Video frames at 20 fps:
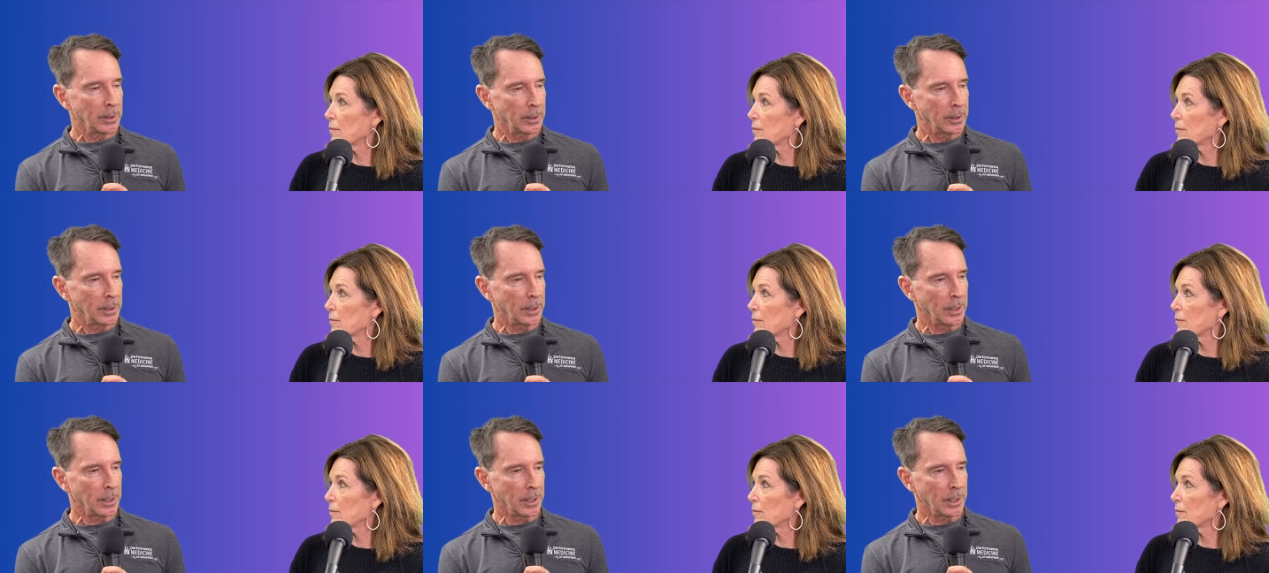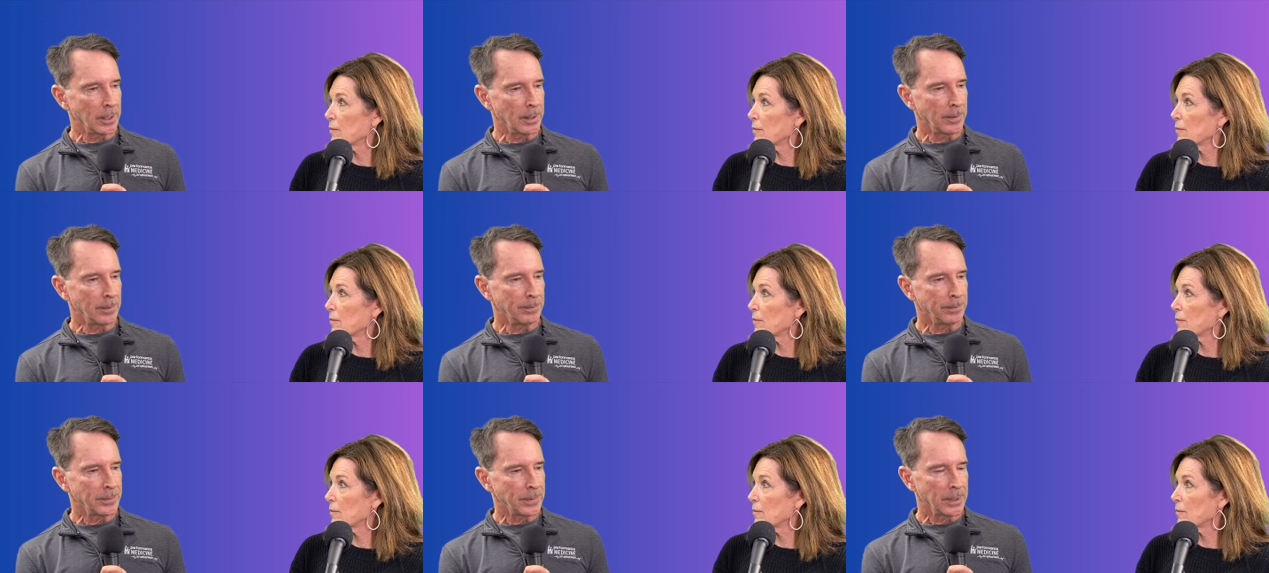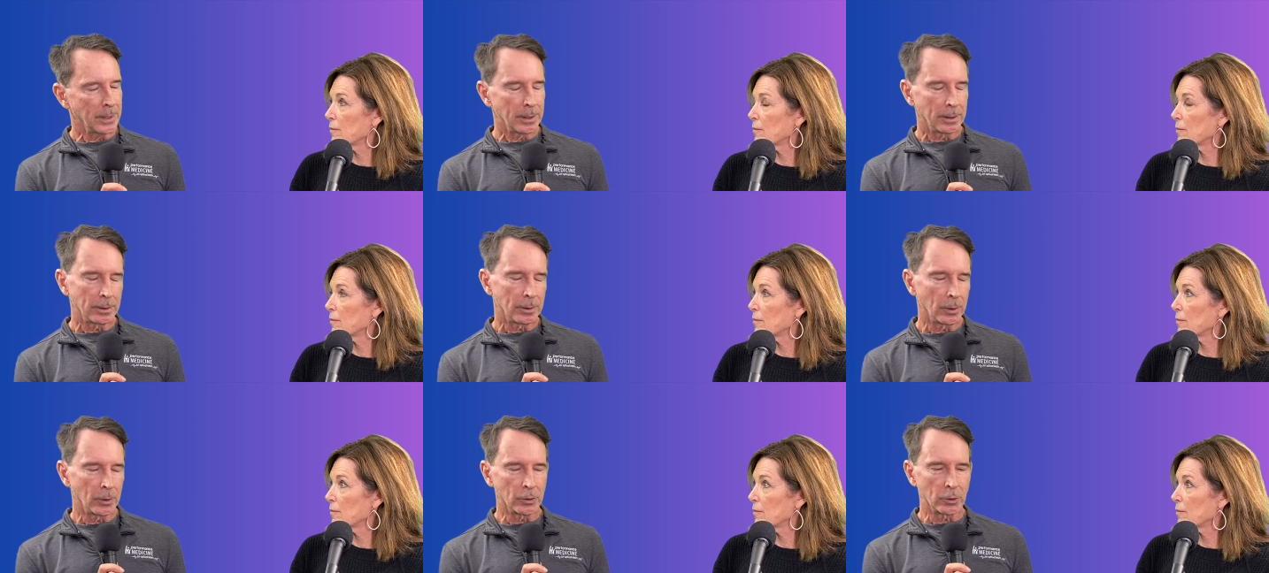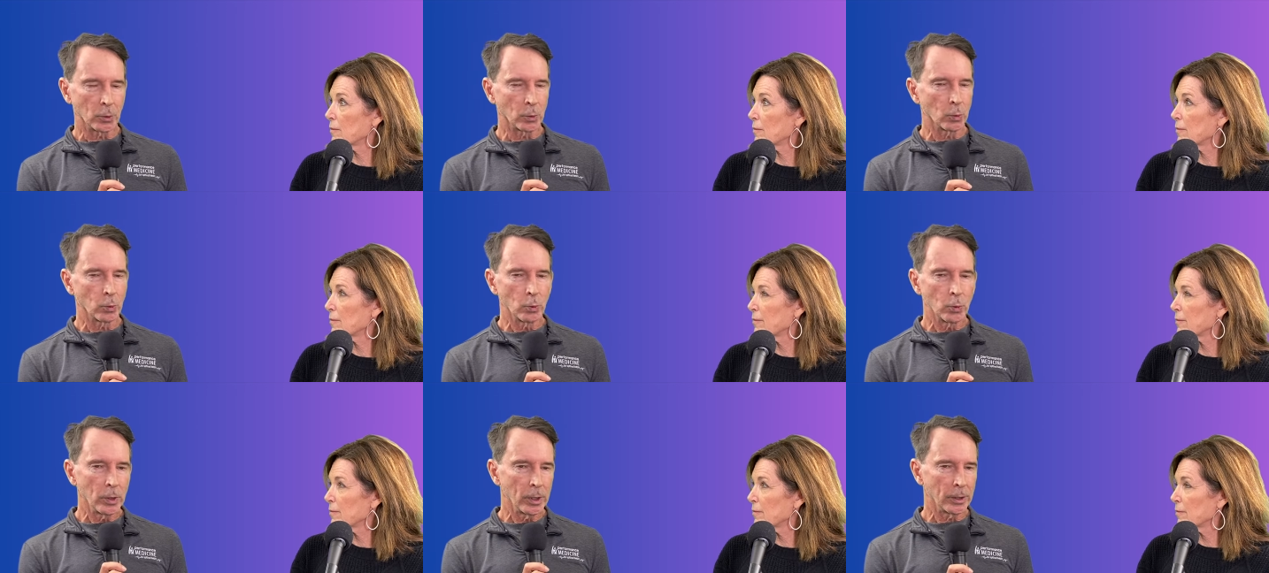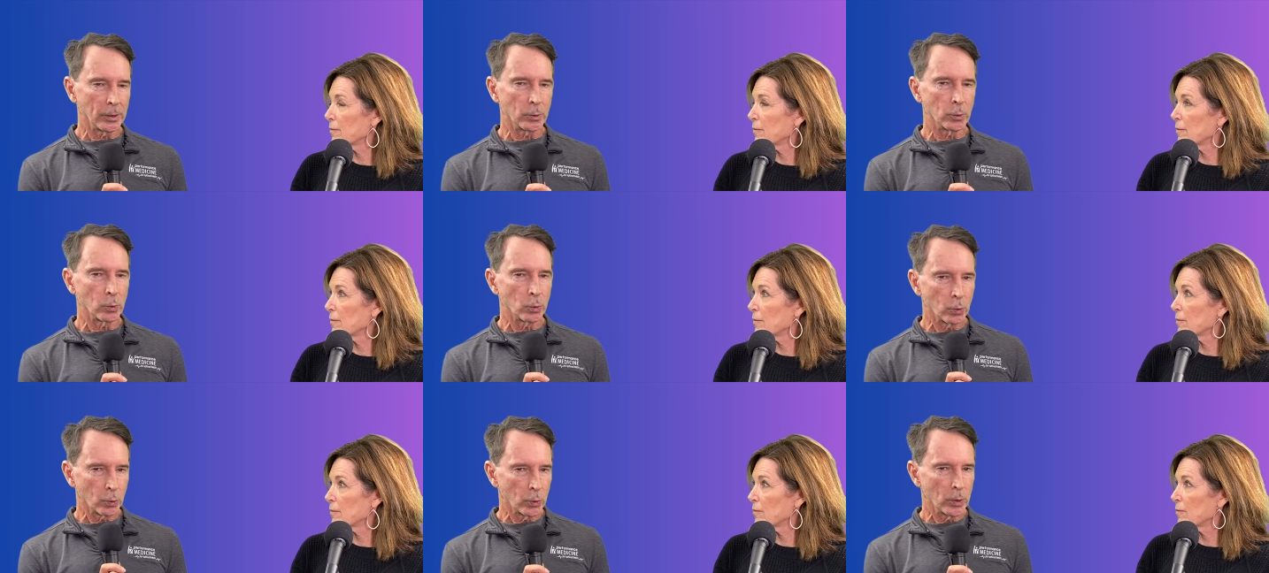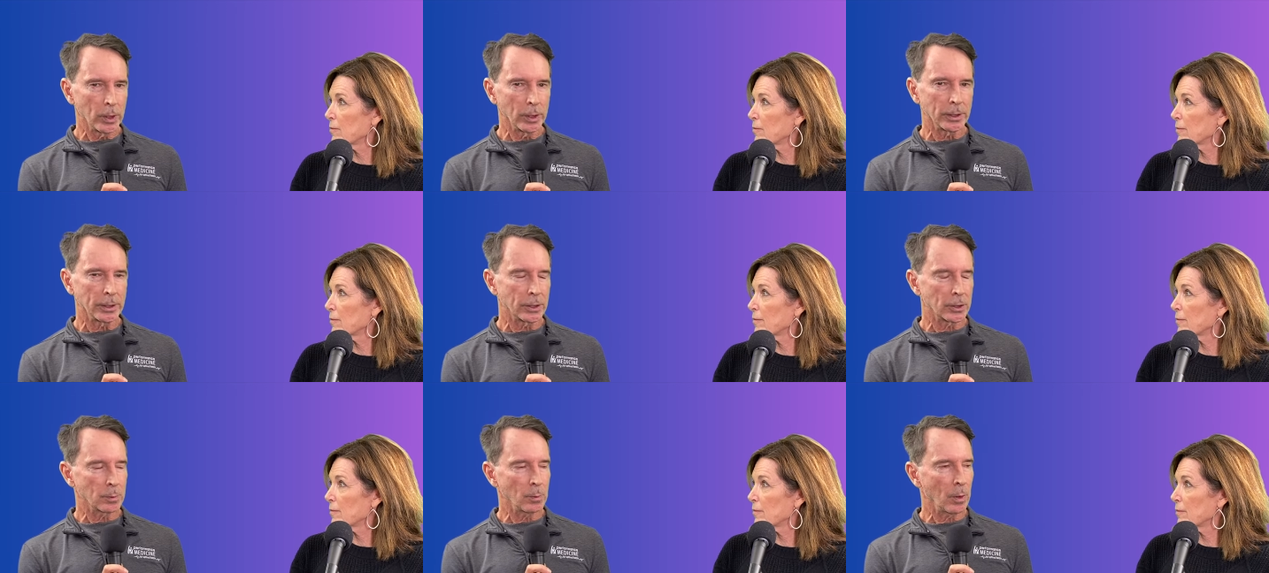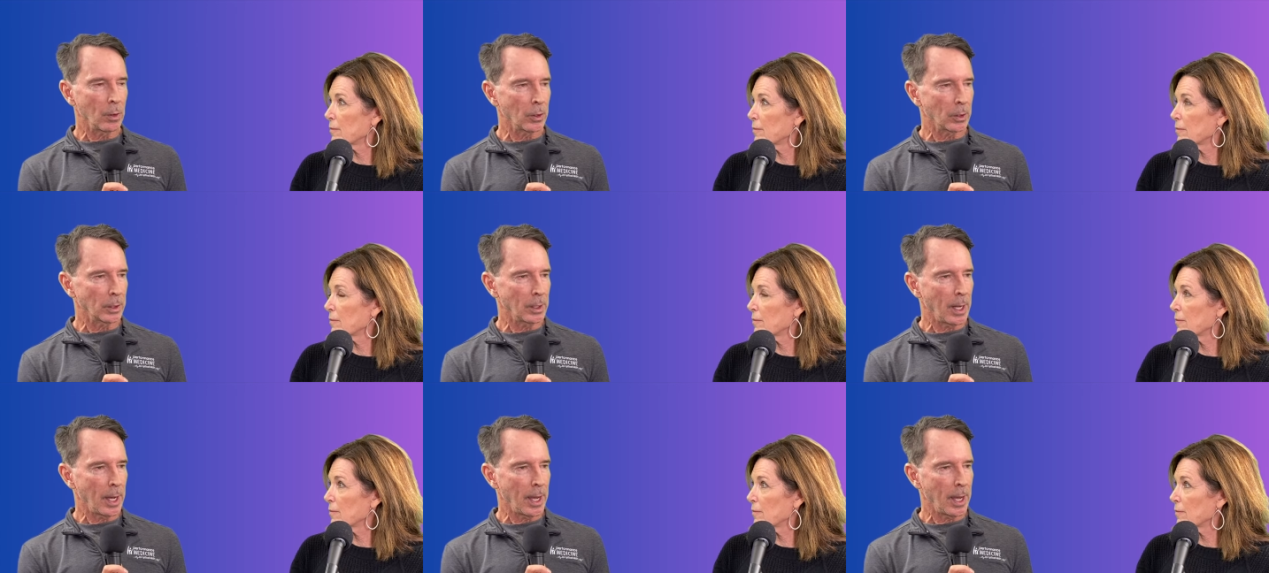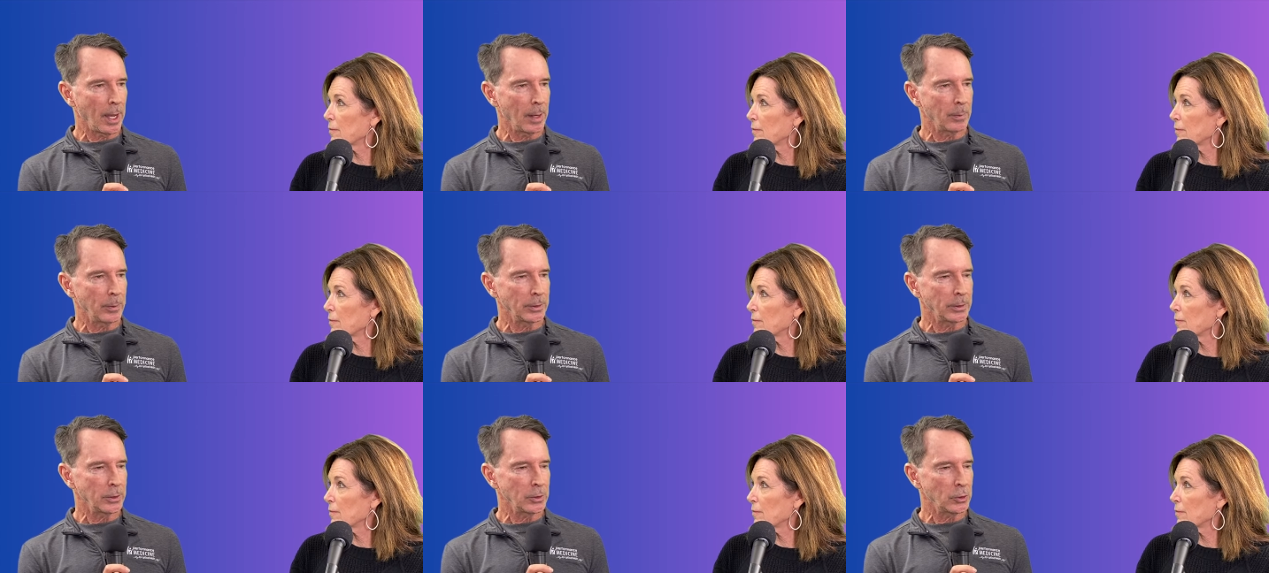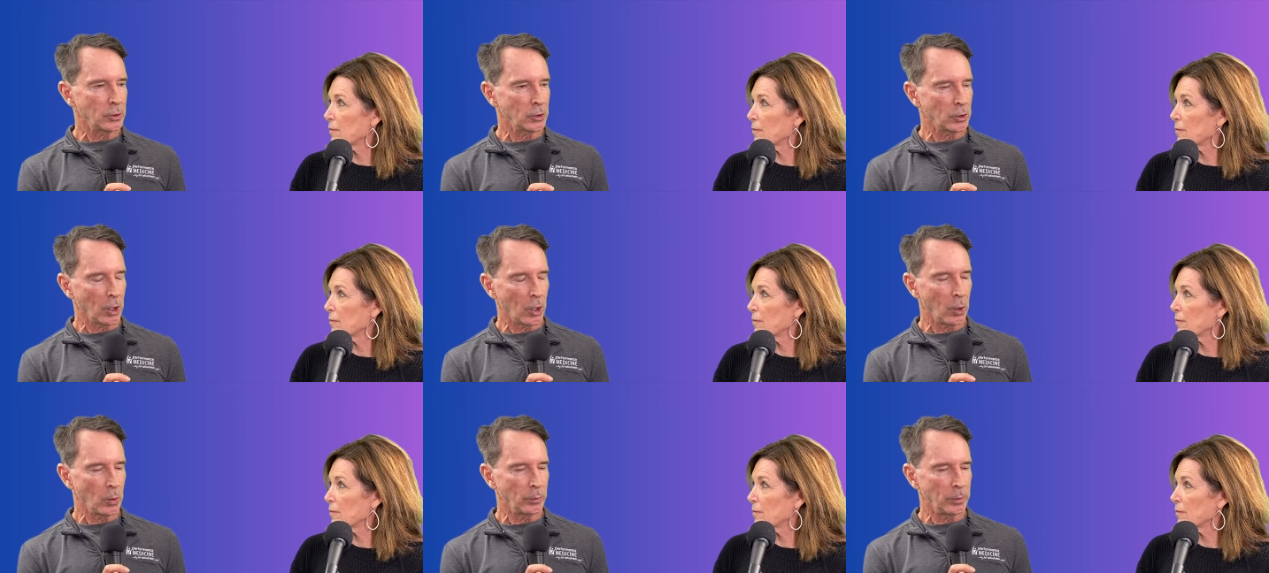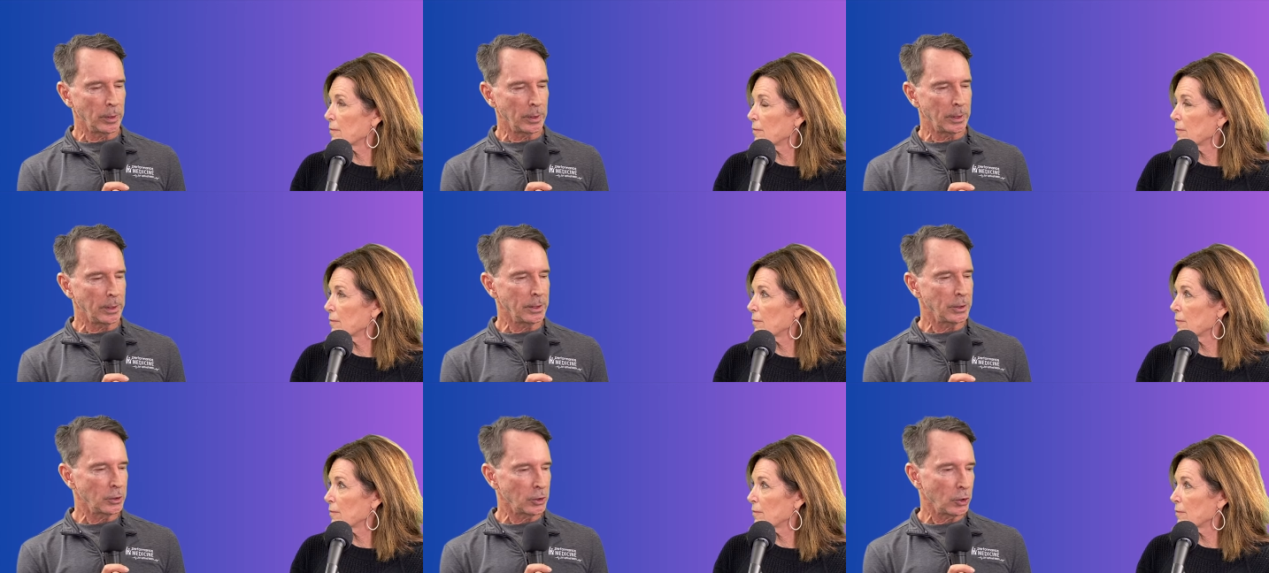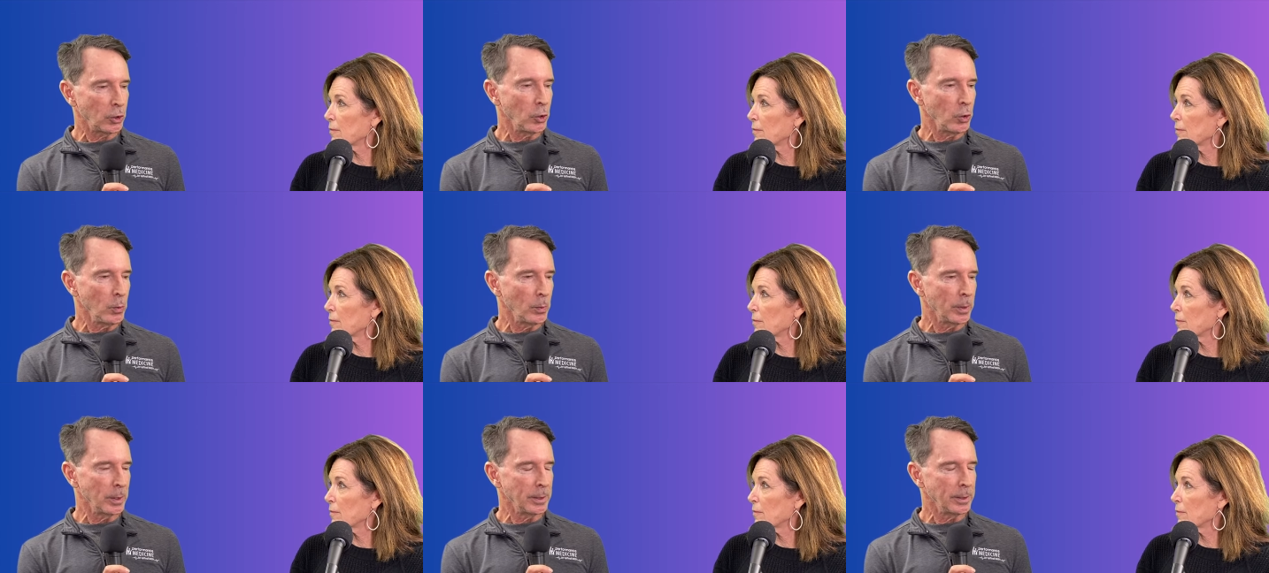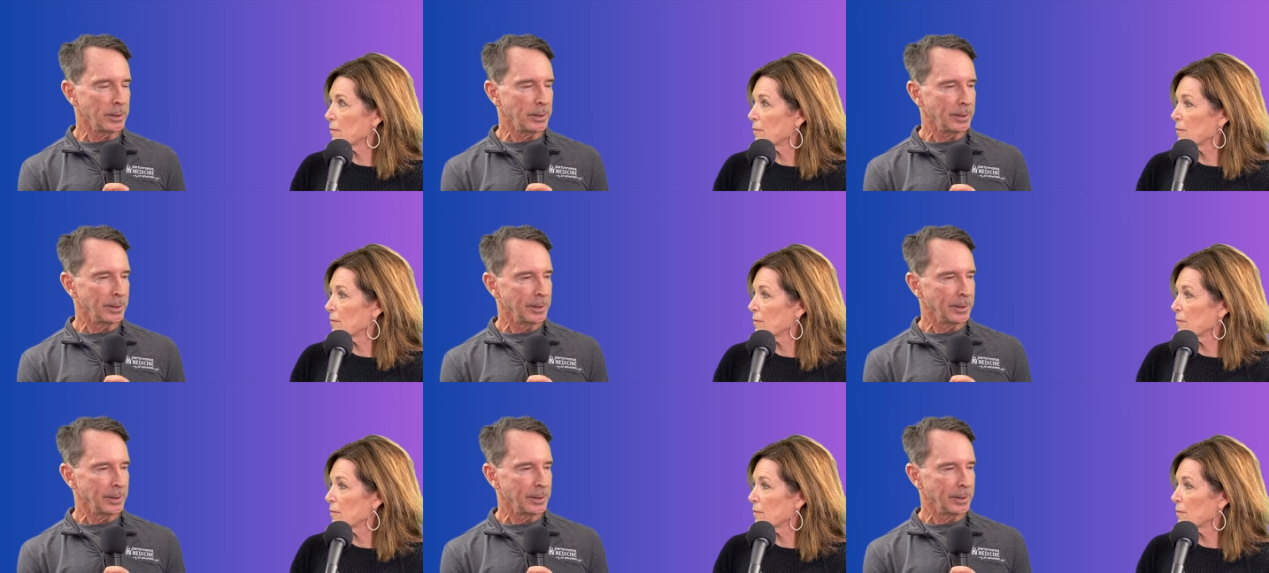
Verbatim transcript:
Speaker 1: Um, you know, he's a really, really smart guy, but this showed that he's human